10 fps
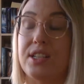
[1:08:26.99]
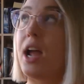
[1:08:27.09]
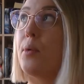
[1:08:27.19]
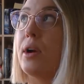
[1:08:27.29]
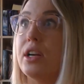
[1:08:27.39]
I
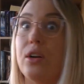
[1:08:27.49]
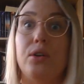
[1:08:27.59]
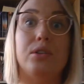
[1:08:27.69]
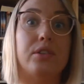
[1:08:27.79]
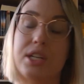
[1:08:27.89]
wear it
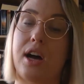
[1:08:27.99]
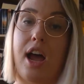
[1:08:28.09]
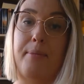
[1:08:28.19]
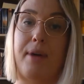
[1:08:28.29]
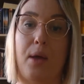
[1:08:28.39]
all the
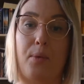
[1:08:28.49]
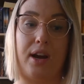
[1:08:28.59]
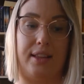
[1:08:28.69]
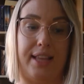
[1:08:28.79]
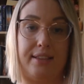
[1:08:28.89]
time. I wear
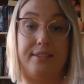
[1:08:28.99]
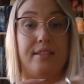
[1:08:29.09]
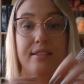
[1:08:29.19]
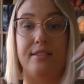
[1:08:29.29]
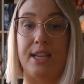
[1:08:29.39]
it like
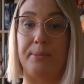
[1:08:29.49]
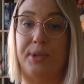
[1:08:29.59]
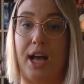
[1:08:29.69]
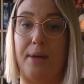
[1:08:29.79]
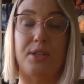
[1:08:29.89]
doubled up.